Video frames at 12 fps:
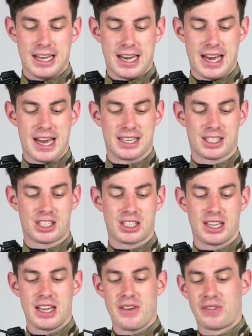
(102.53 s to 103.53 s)
and
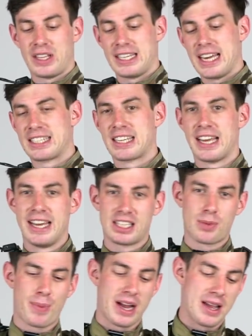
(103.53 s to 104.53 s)
if they get
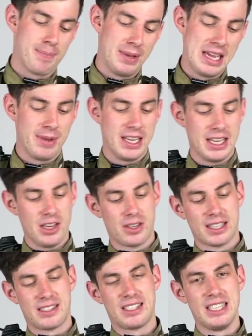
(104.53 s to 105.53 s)
hit by a BB, you
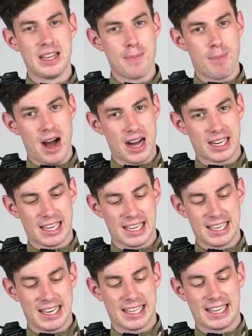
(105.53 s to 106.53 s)
can see the mark
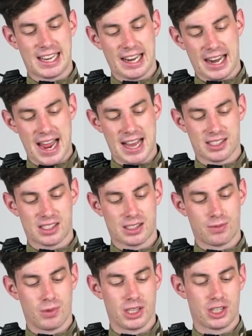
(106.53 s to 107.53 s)
in the
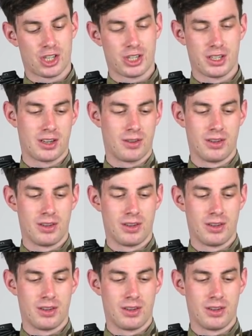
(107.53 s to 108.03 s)
glass, which,